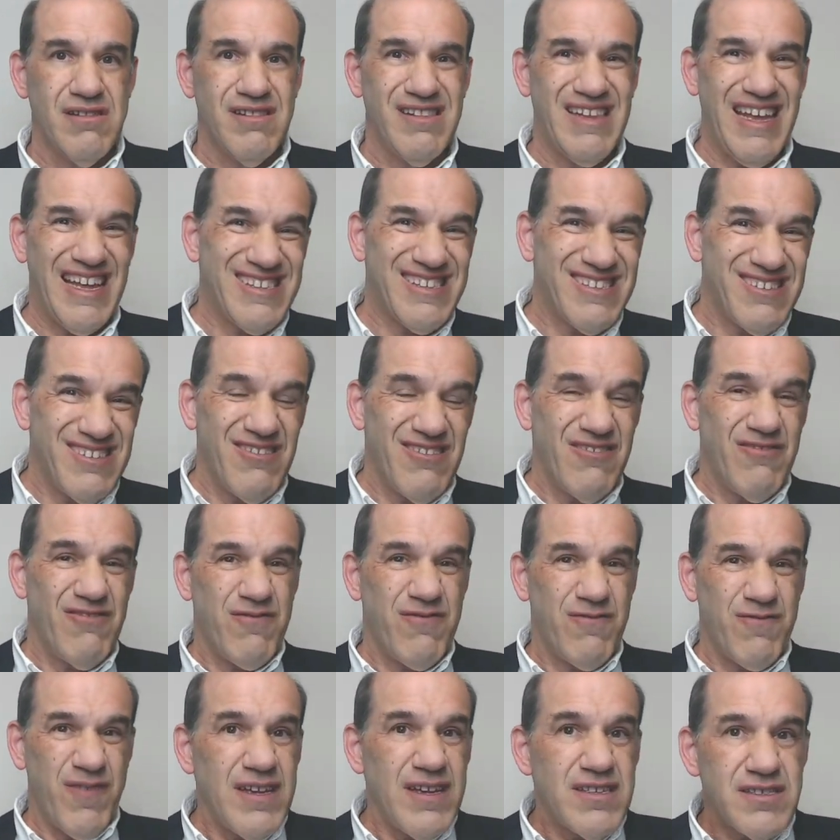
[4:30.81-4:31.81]
that
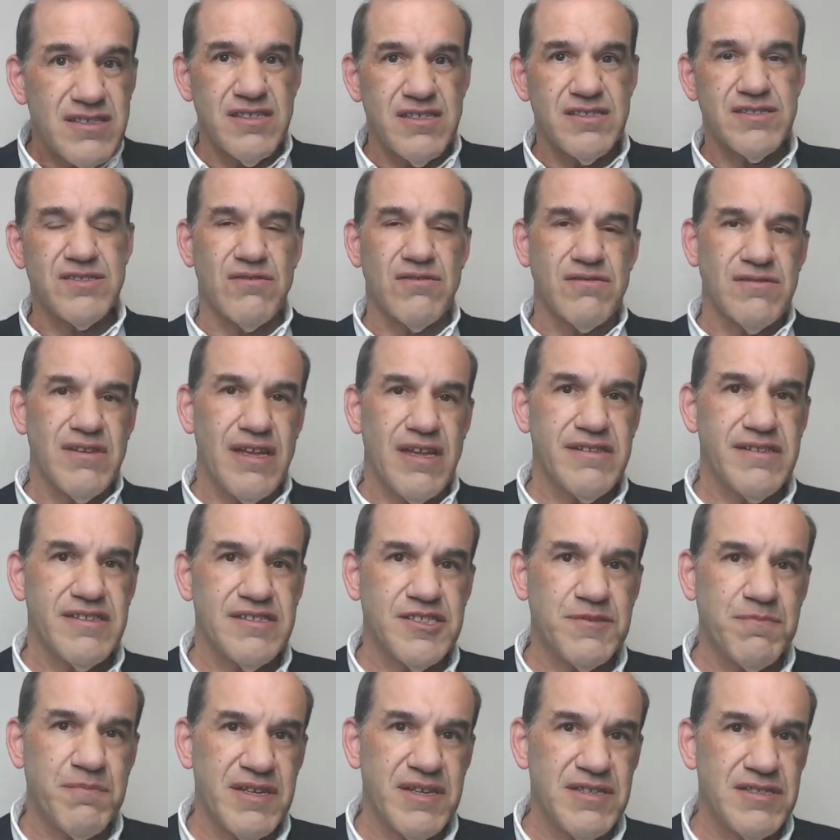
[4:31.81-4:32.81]
faces of that
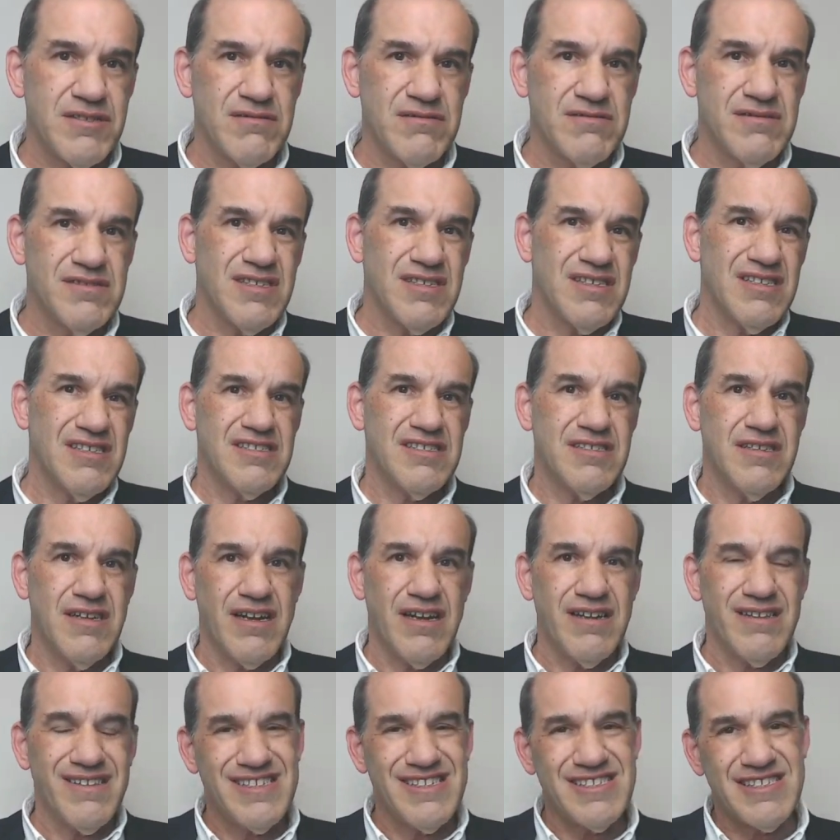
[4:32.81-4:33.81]
expressions is
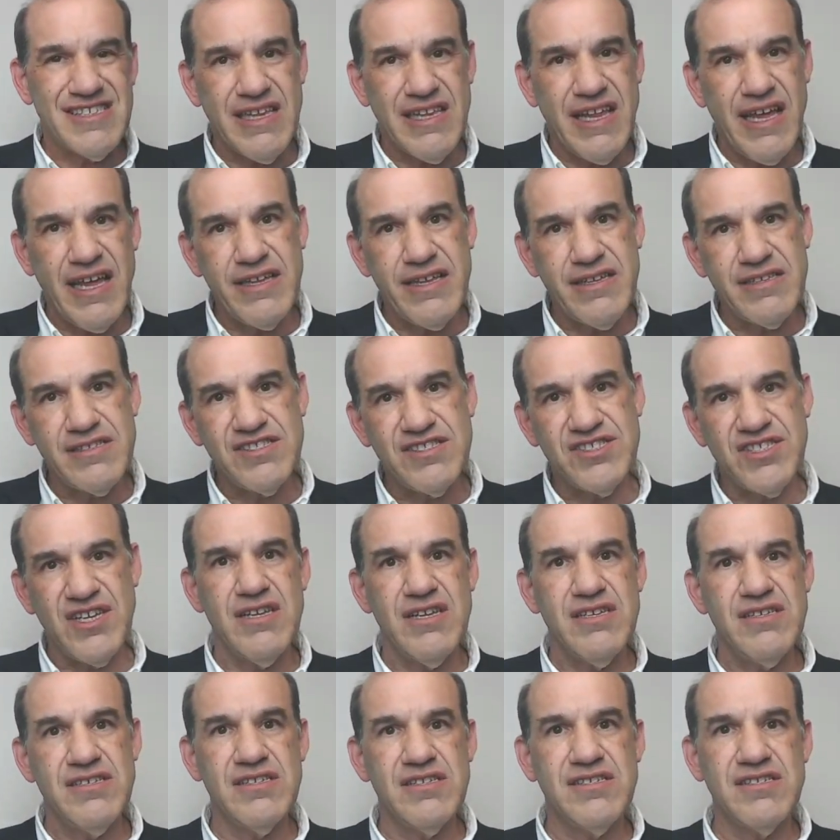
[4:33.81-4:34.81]
that slight
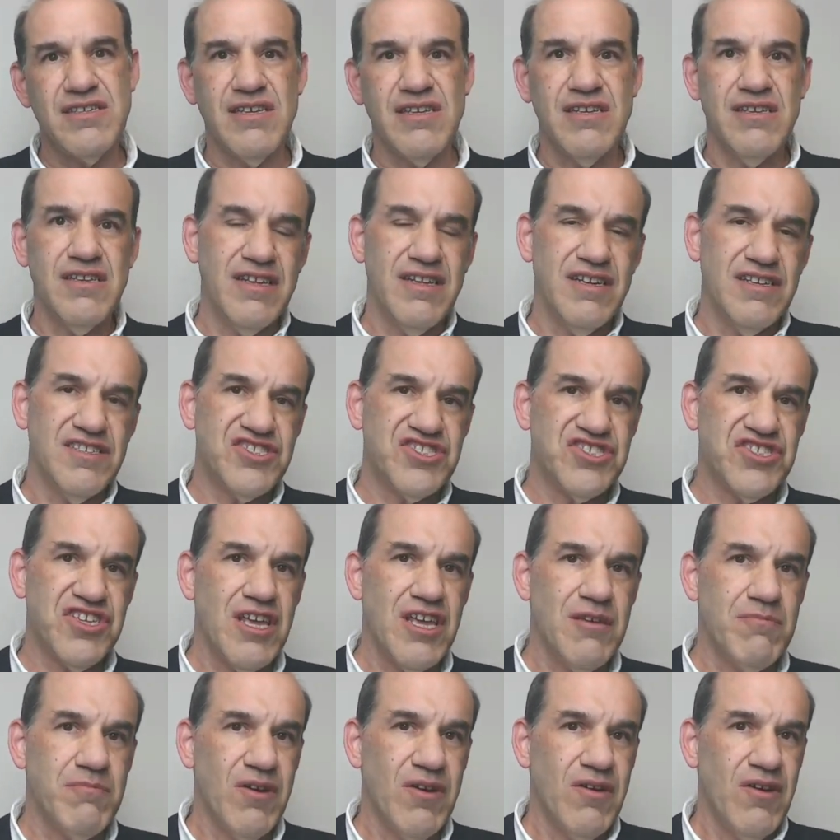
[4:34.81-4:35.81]
changes in the
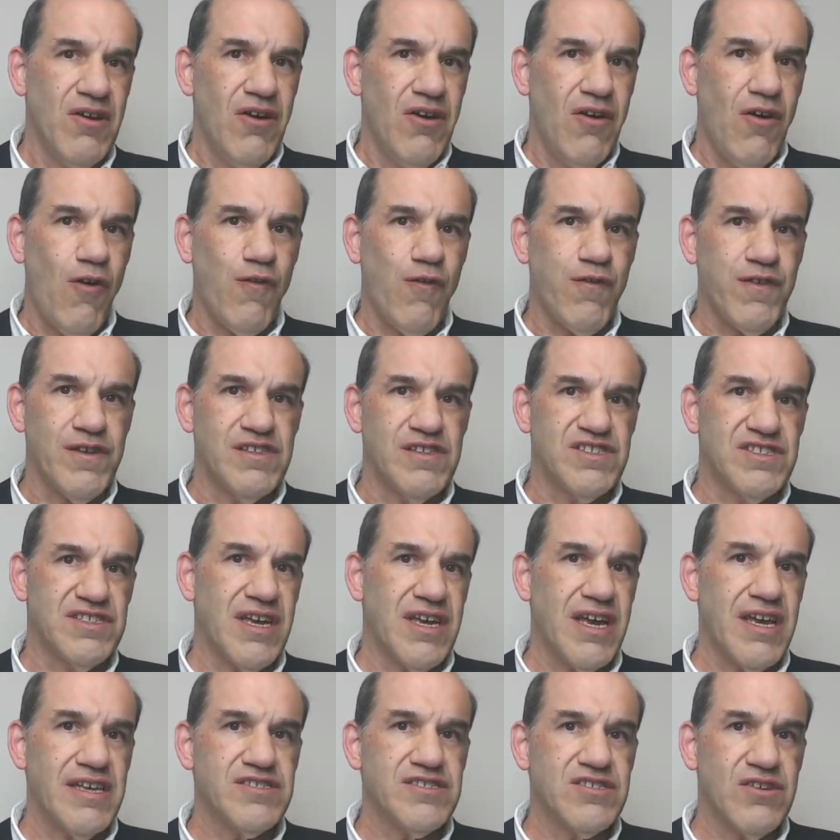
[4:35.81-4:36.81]
shape of its
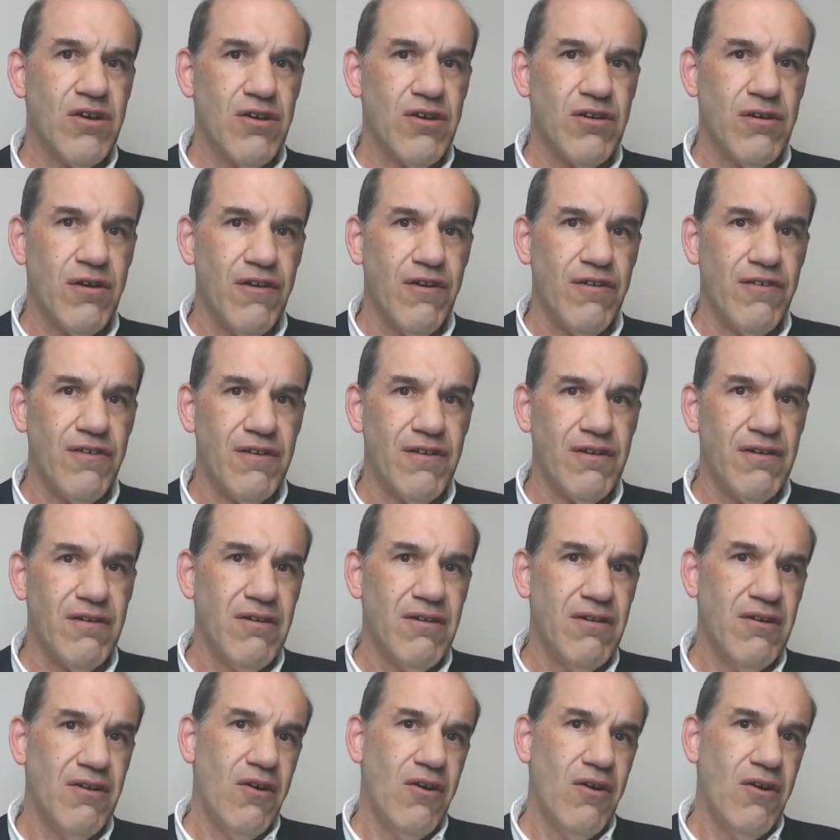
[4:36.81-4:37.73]
sides or,